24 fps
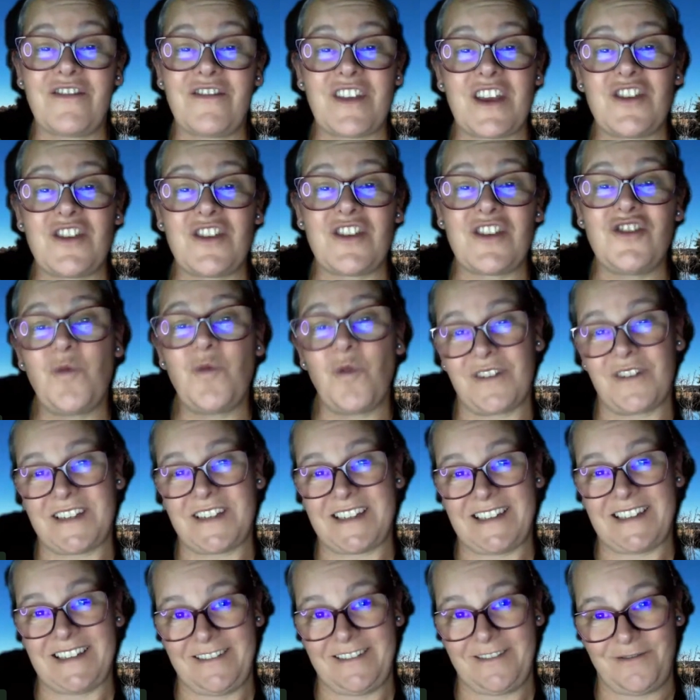that you want to
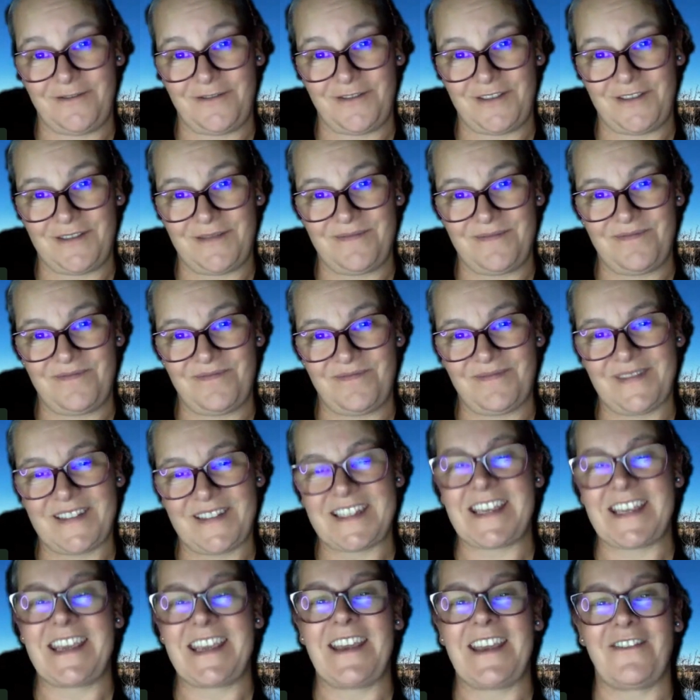live.
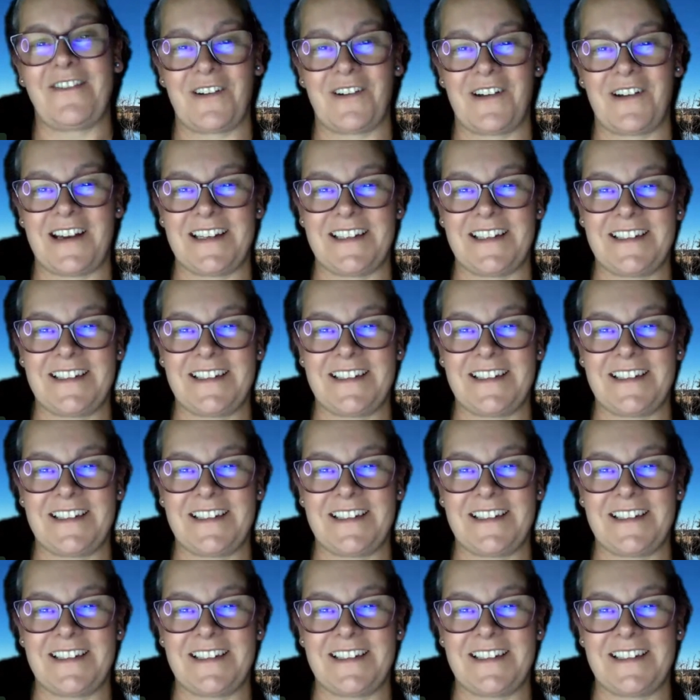See you, everyone.